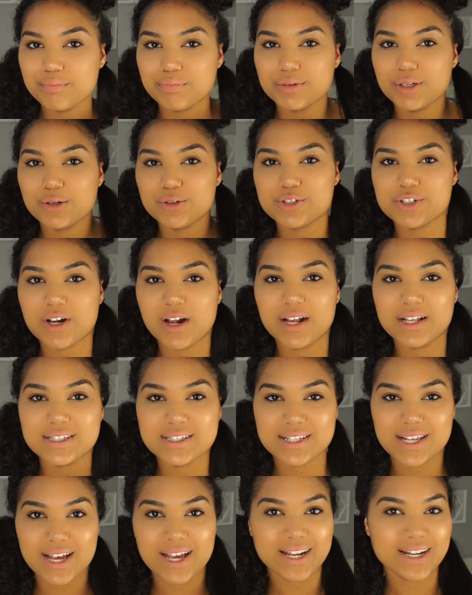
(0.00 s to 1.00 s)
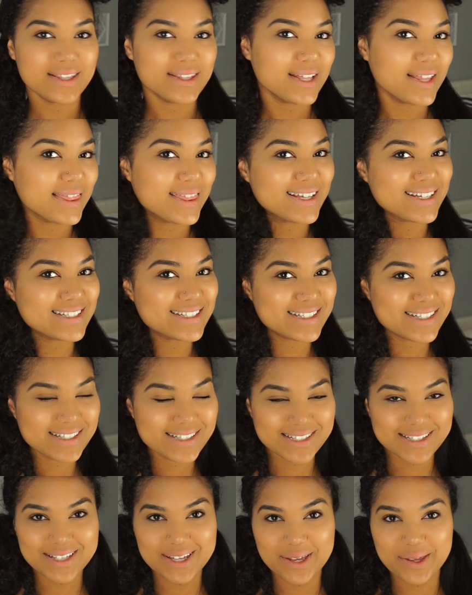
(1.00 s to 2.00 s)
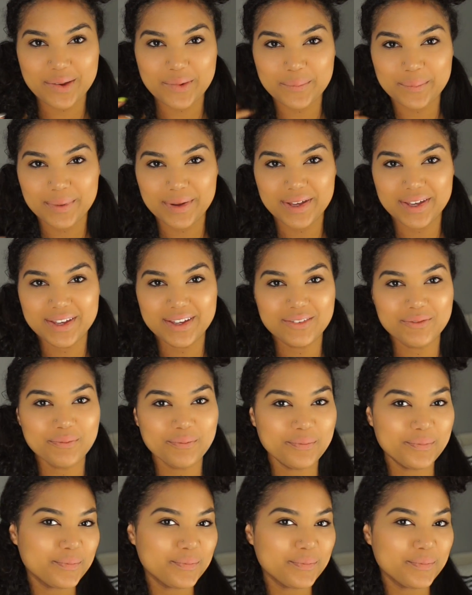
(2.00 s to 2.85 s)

blow dried side, and then this is like my